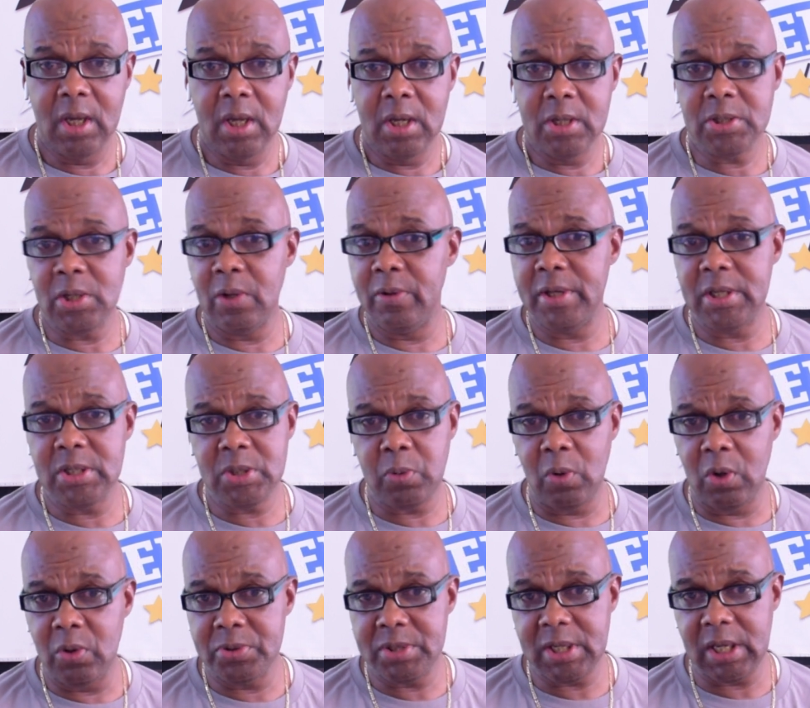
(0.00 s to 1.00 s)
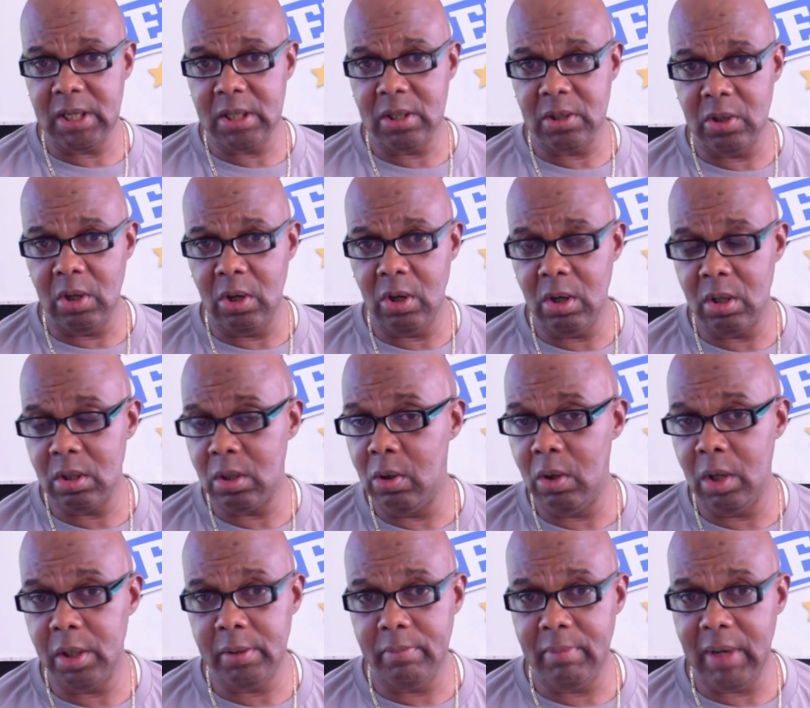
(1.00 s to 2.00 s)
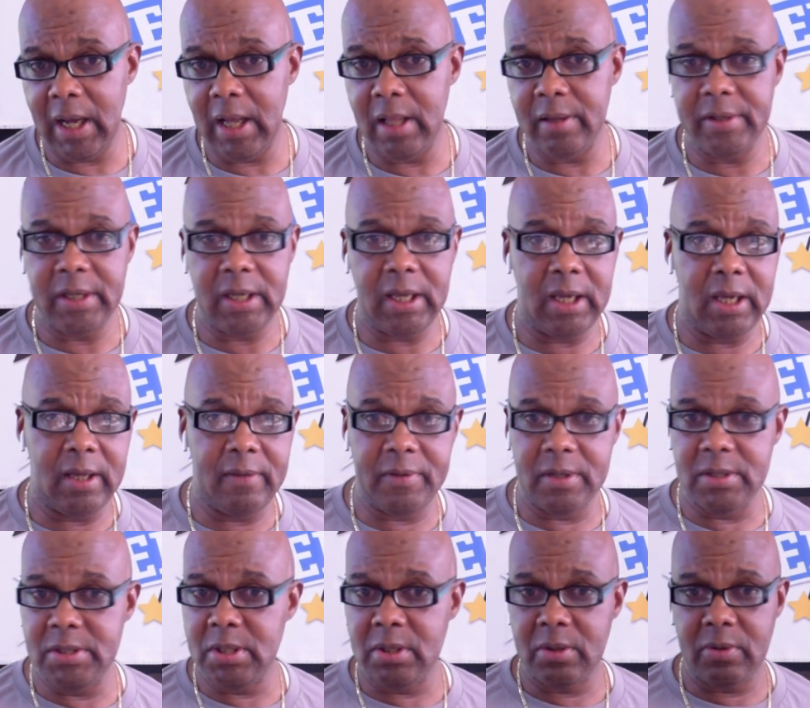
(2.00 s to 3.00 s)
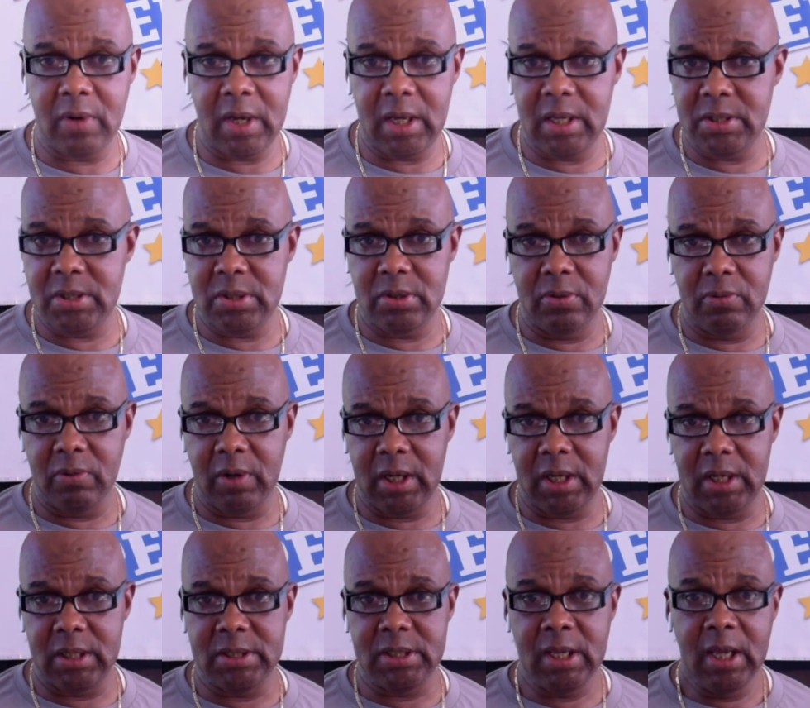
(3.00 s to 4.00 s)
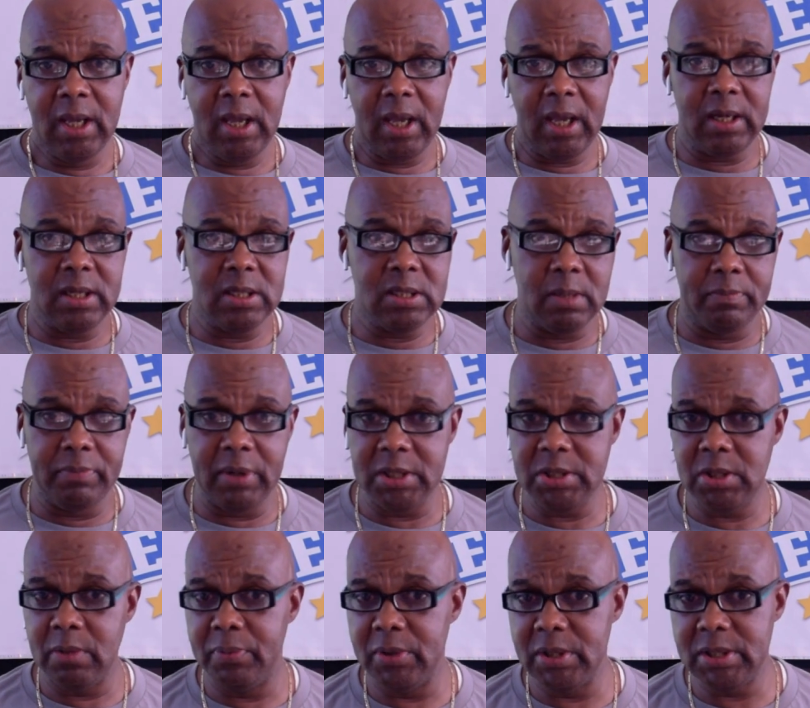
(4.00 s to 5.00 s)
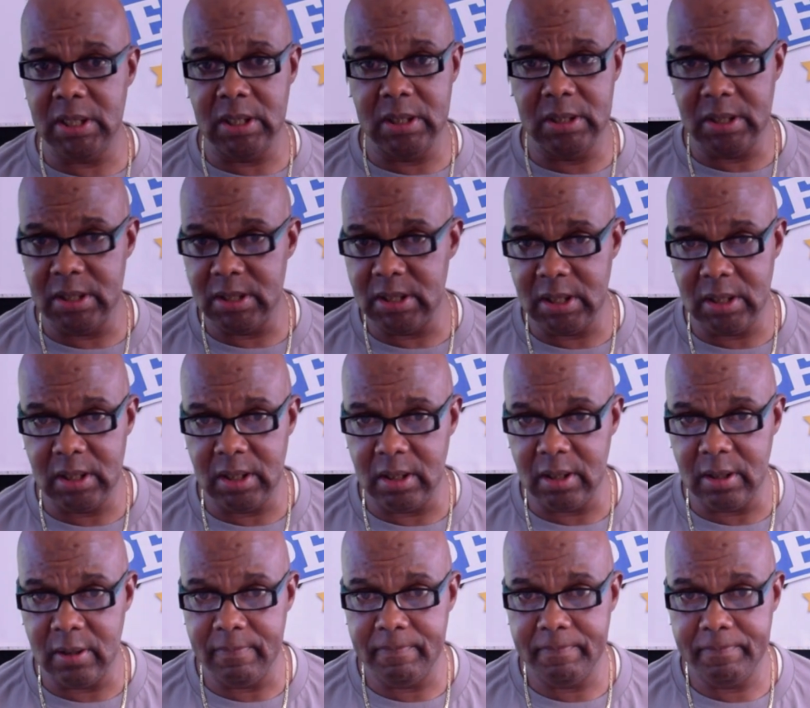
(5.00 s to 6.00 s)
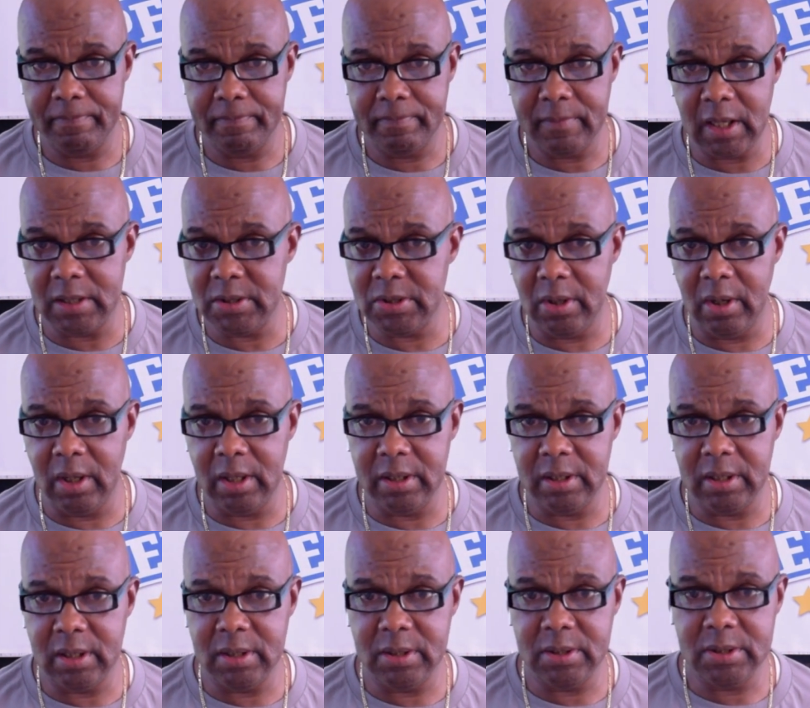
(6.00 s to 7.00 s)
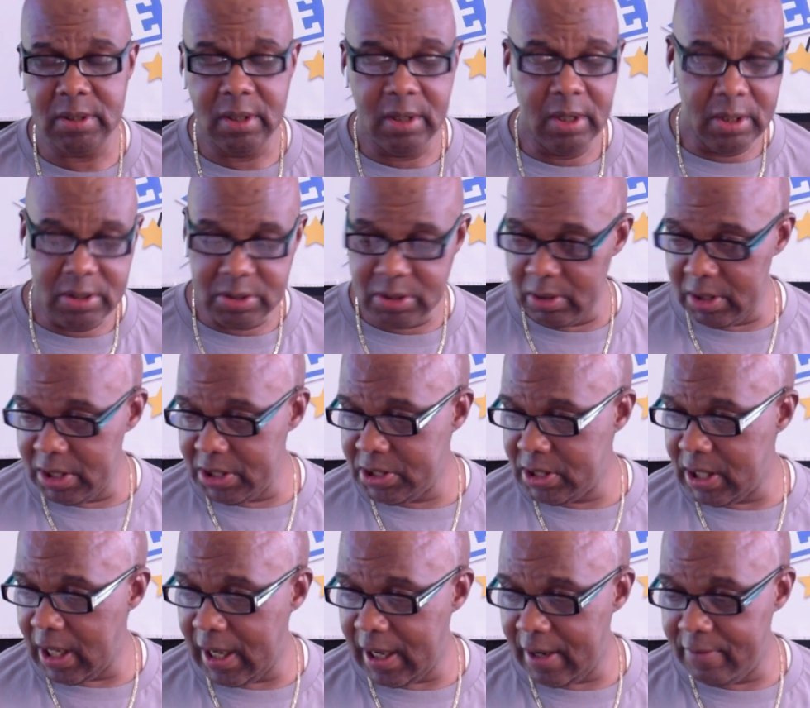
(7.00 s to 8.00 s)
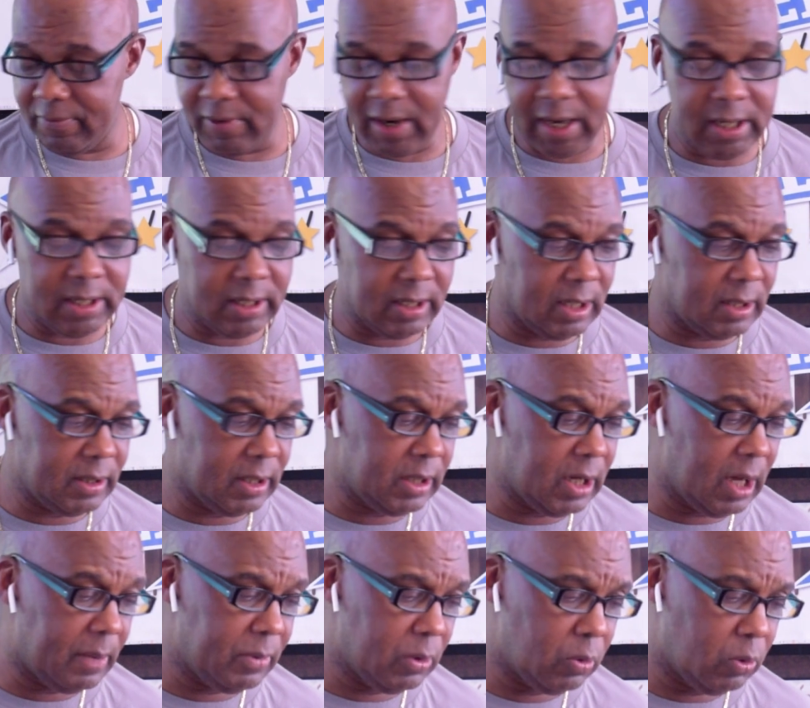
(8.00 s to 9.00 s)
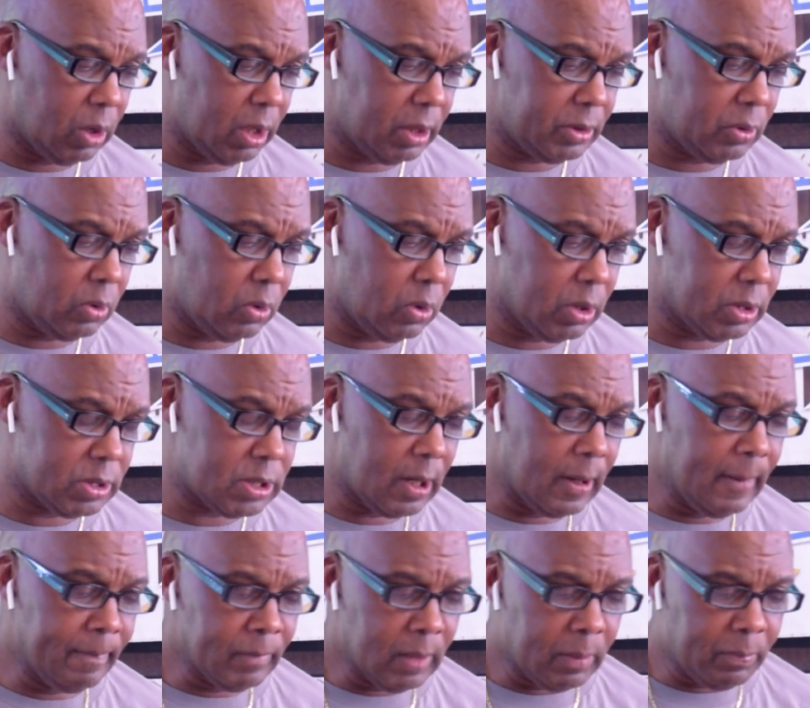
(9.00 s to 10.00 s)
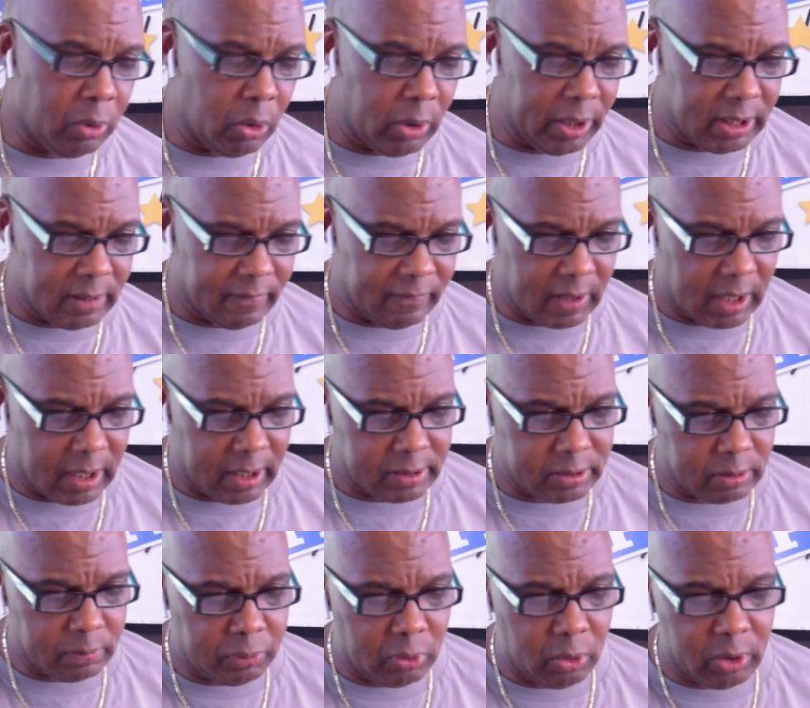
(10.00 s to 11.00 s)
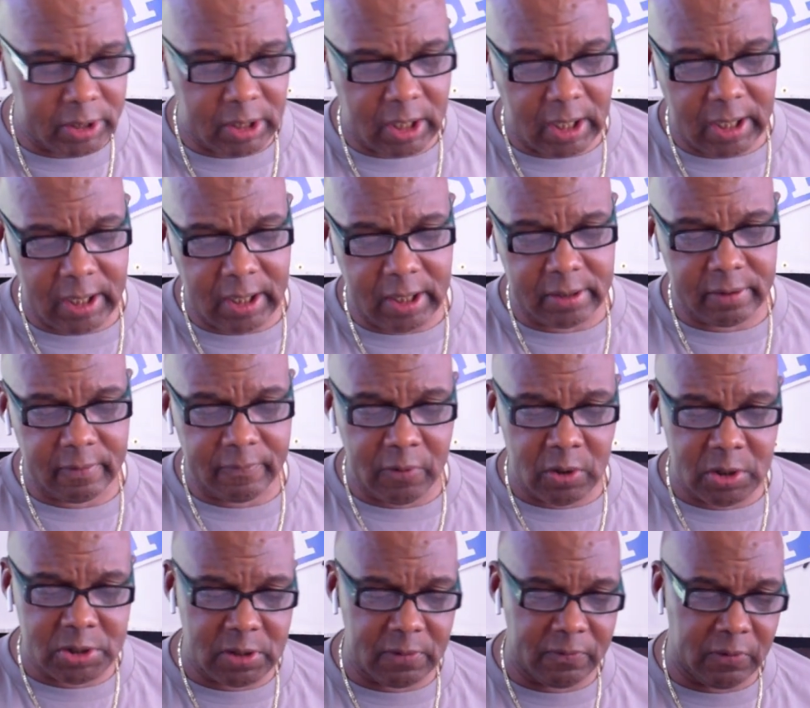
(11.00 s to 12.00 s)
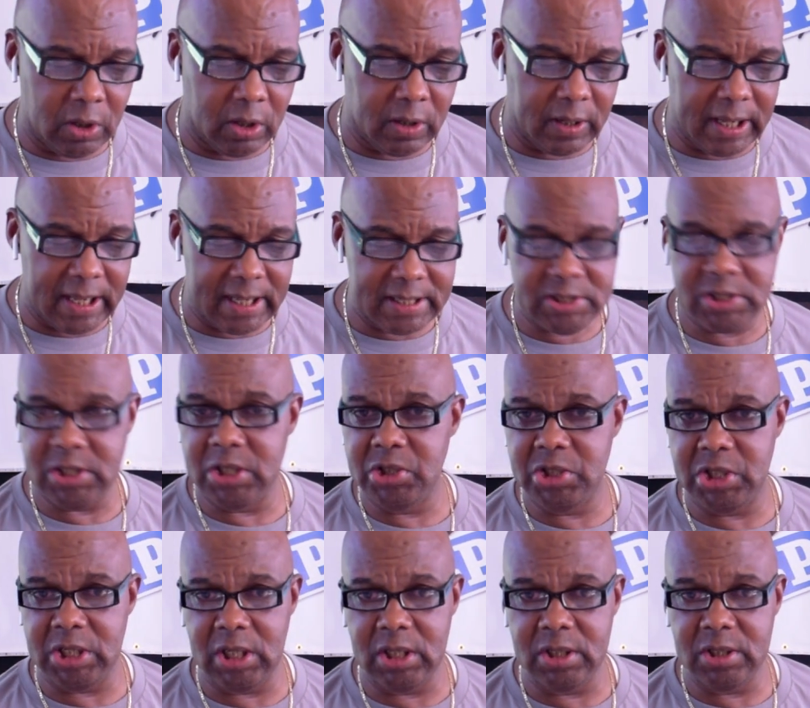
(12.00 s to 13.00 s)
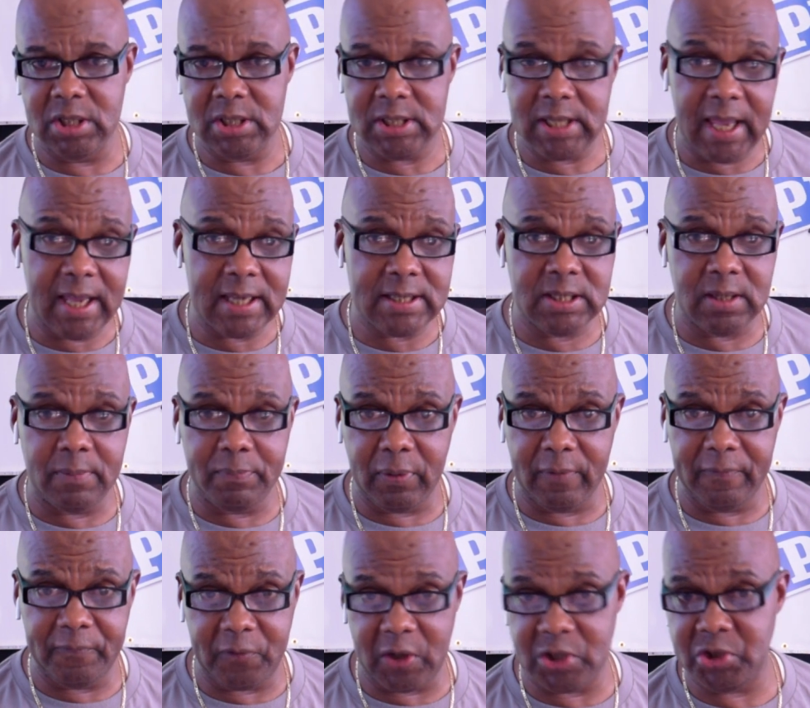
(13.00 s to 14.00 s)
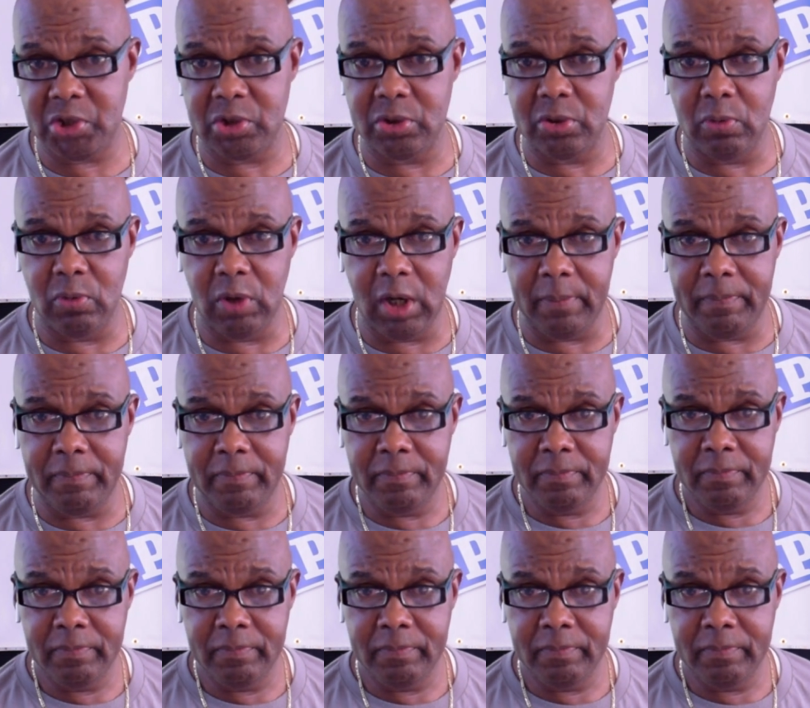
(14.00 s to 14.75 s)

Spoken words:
So this won't take long. Going a mile in the eighth. It's a grade two race. And there's a bunch of pretenders in here. That's all it is. So let's dive right in. The number one horse, Point of Honor. Point of Honor, first of all, has the genius, has the professional up,